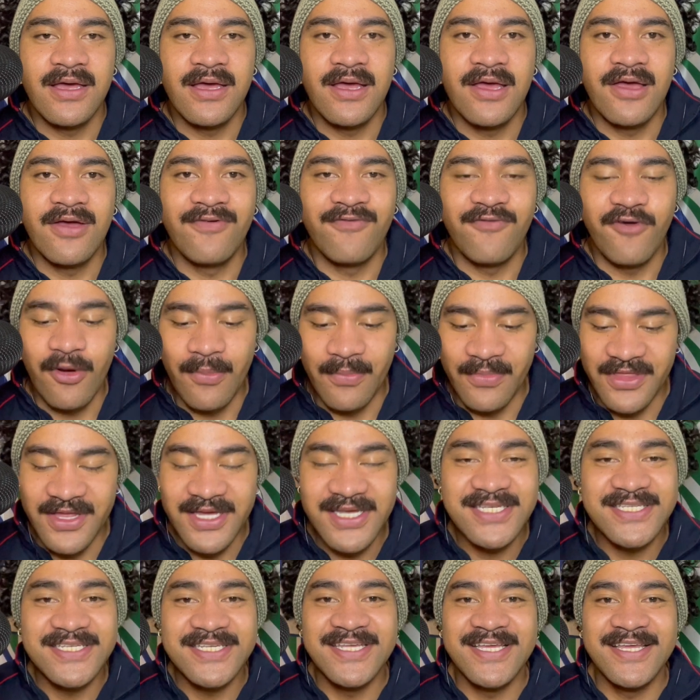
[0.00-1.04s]
from
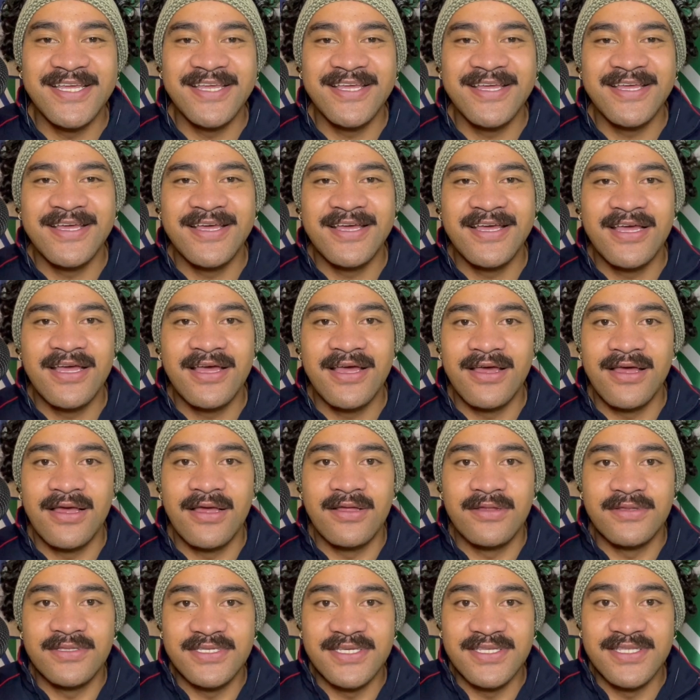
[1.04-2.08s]
this
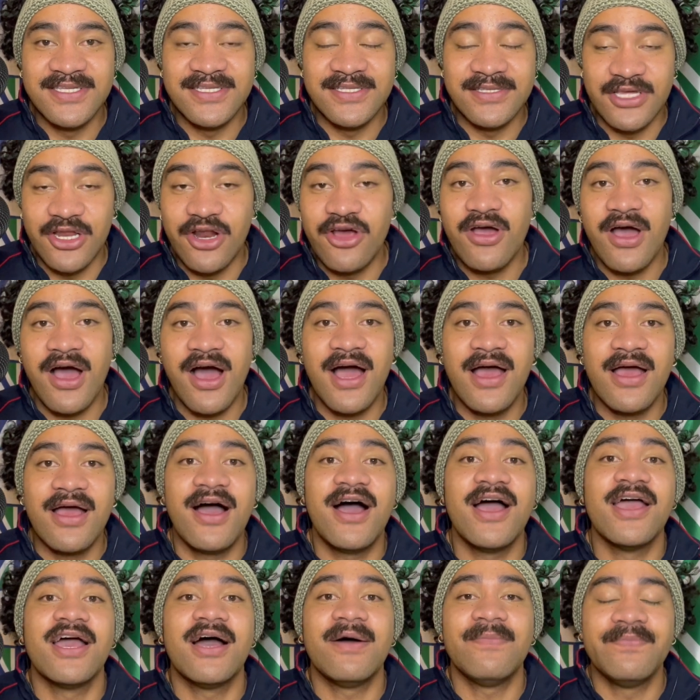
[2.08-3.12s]
to this,
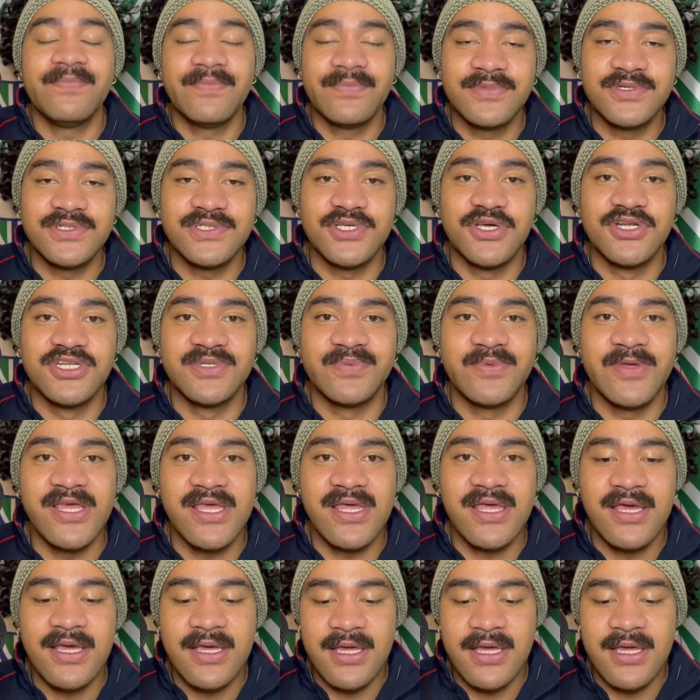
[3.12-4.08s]
high up, so to speak,